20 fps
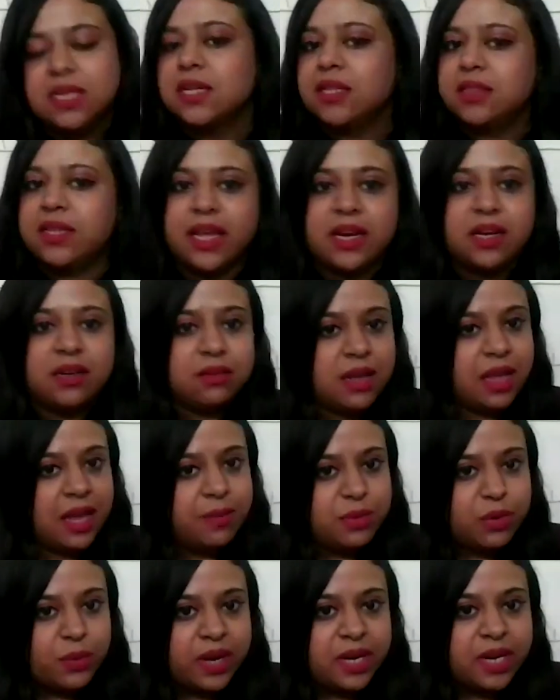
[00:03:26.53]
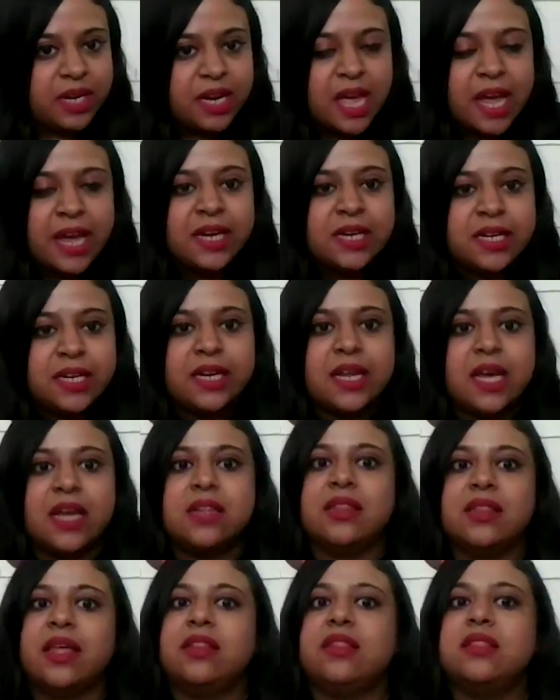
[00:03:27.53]
Then came 2019
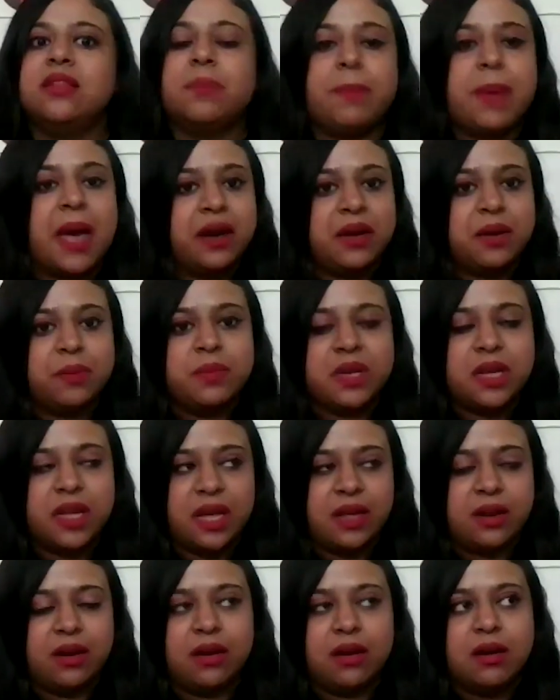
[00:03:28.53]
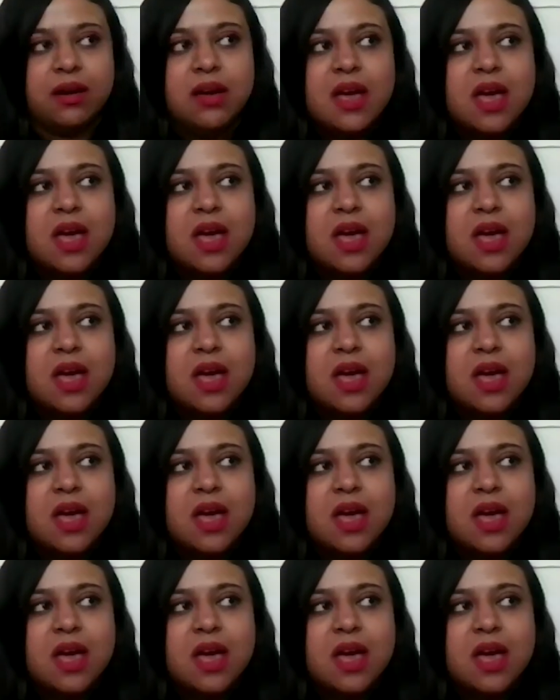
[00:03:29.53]
and then the pandemic era.